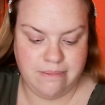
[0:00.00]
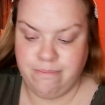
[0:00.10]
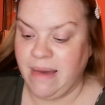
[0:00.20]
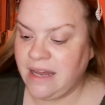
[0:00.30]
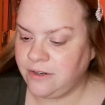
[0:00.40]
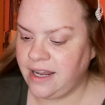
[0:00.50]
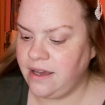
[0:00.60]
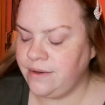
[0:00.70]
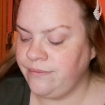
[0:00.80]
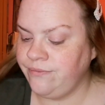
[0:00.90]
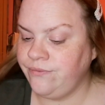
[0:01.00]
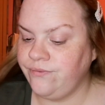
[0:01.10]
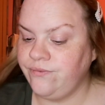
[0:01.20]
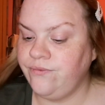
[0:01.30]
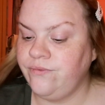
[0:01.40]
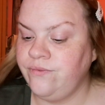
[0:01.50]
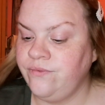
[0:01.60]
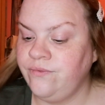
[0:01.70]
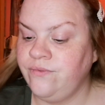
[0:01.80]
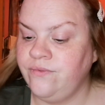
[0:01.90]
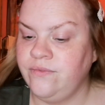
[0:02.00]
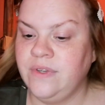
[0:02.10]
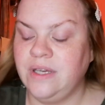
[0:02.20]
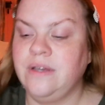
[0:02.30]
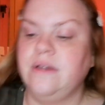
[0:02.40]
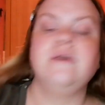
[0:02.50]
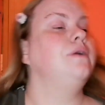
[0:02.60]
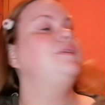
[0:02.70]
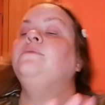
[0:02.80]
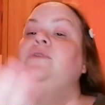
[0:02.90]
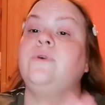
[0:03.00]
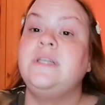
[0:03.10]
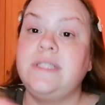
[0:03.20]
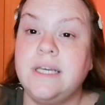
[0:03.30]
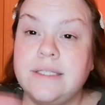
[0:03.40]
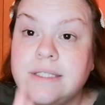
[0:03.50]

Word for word: Badly. So I'm just going to take